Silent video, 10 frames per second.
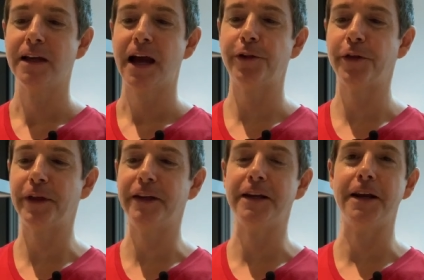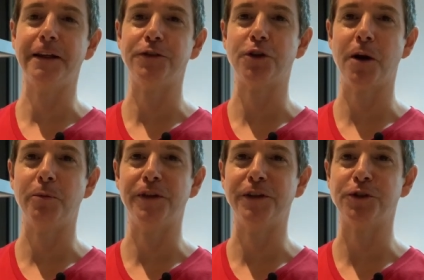I thought they did a nice job
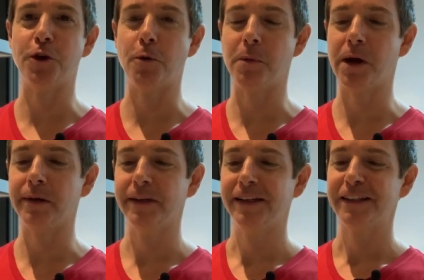with the snowman.